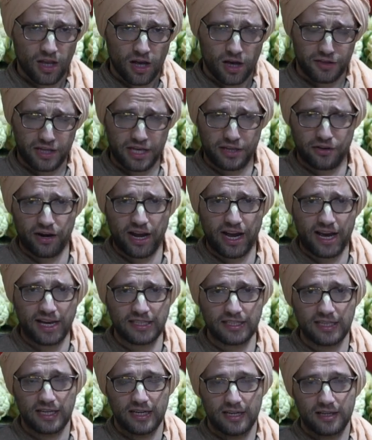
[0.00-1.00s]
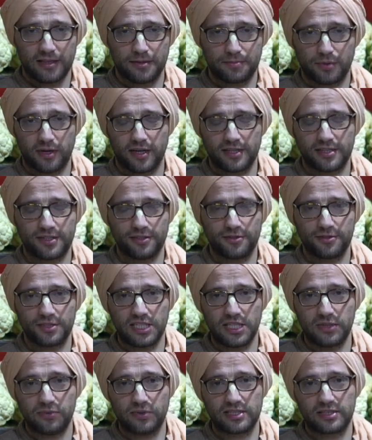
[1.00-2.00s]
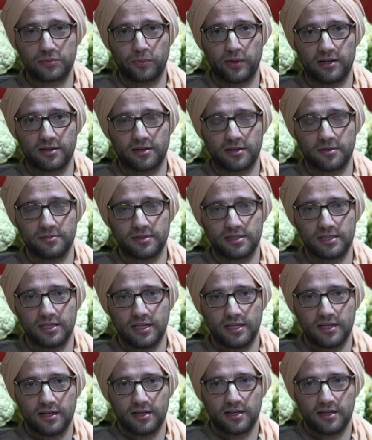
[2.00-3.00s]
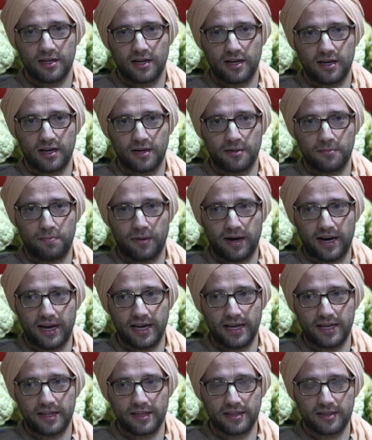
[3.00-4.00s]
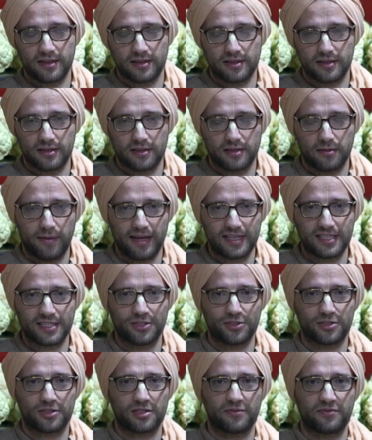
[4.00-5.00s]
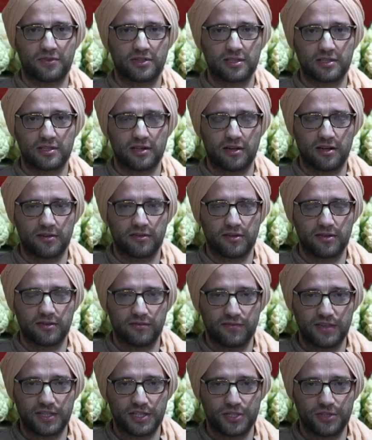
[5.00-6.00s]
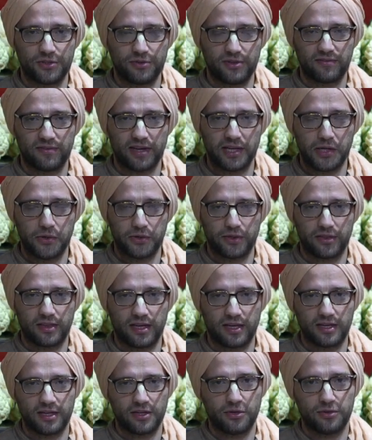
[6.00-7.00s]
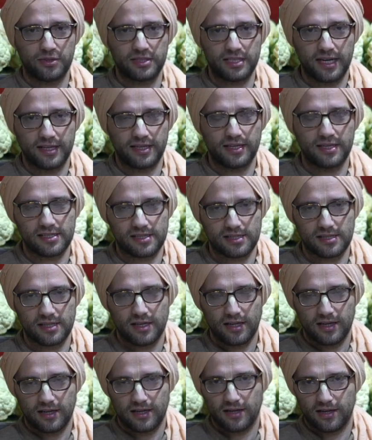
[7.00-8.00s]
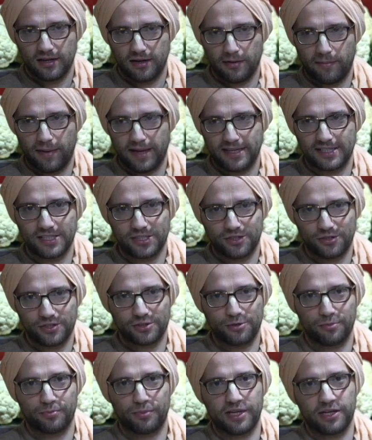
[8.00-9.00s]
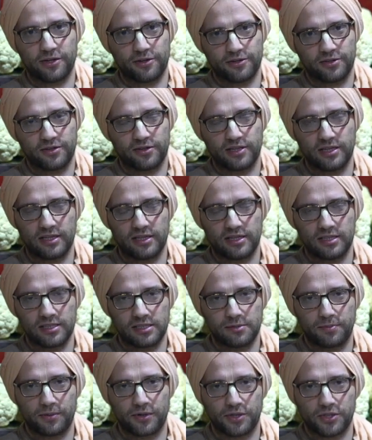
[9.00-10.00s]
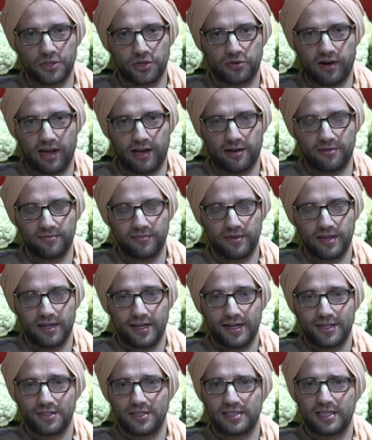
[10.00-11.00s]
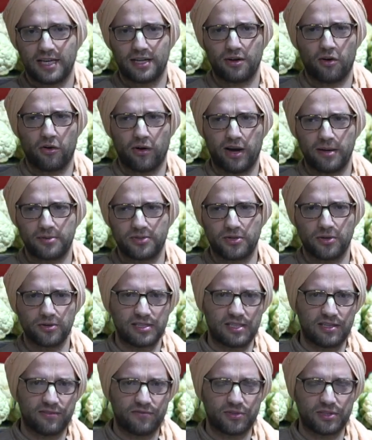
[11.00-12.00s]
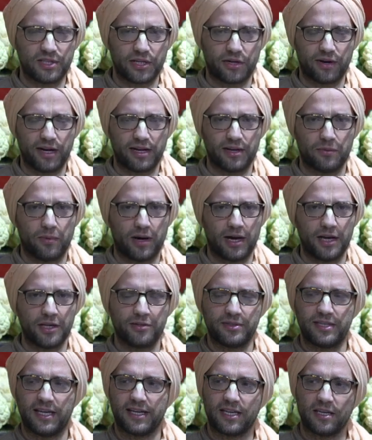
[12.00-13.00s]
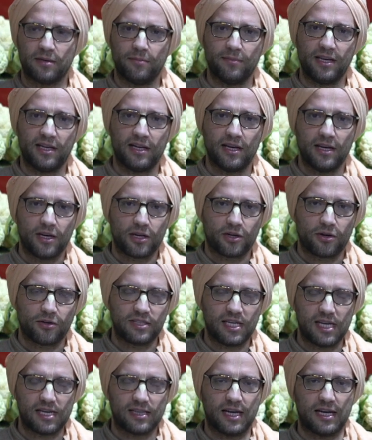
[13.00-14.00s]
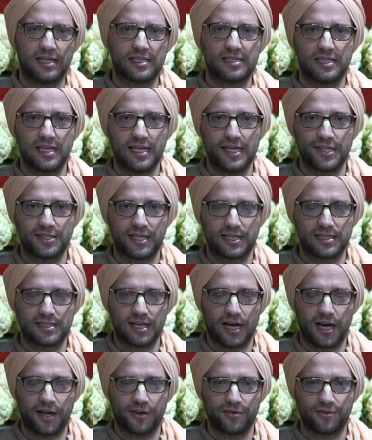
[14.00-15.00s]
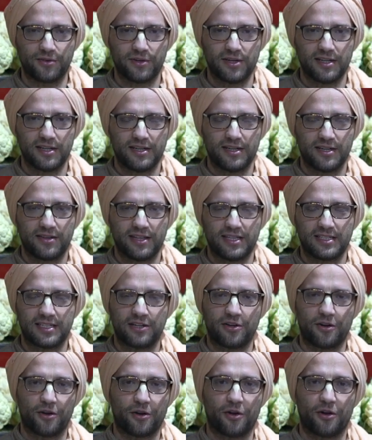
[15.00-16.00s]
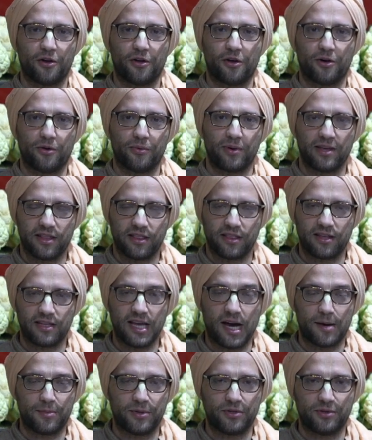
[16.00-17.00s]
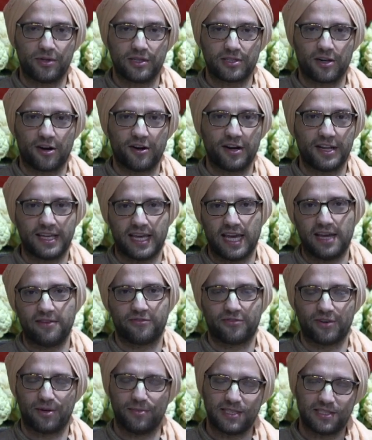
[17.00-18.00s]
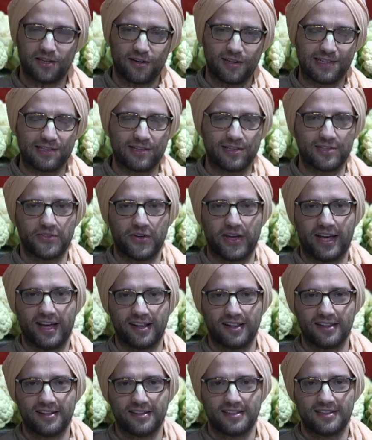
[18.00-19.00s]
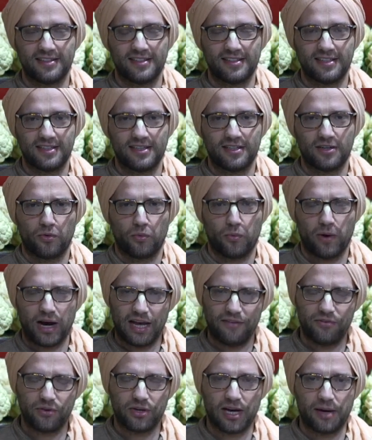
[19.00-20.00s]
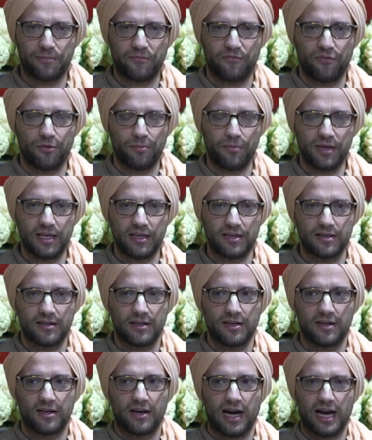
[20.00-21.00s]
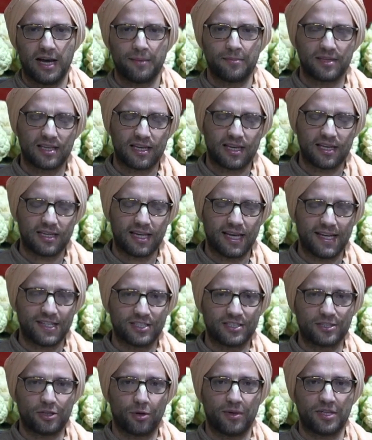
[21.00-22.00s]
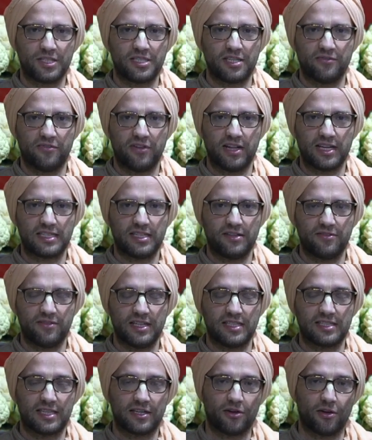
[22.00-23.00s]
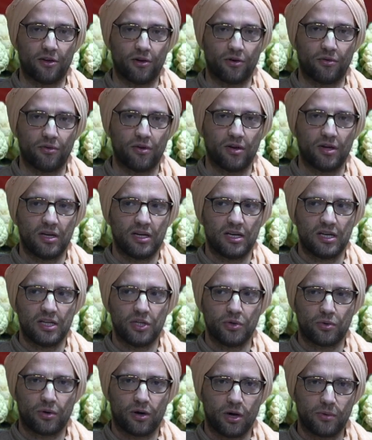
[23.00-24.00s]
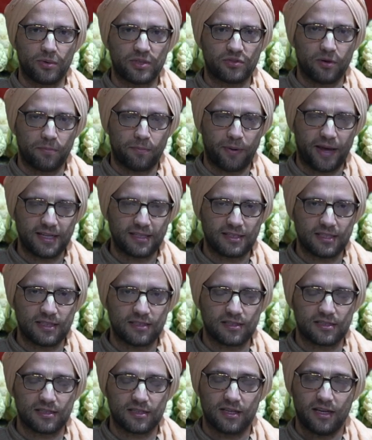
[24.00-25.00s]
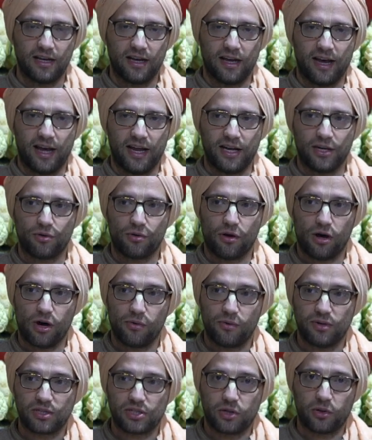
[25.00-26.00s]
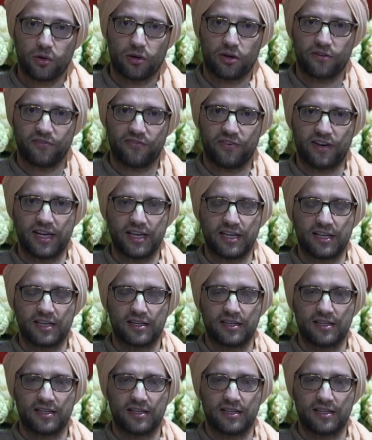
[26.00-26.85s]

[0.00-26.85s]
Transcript: On the other hand, the prostitute, she was welcomed uh, by the messengers of the god Vishnu and Vaikuntha, who sent his messengers to bring her to the spiritual realm, she said, Oh, I'm so sinful, degraded. Why are you taking me? Go take that sage, that sadhu. They said, No, no, no. We, the Yamaduta's already came for him. He's already gone to hell. Why have you come for me? I'm engaged in so much sinful activity. He said, No, you were always repentant and you were always glorifying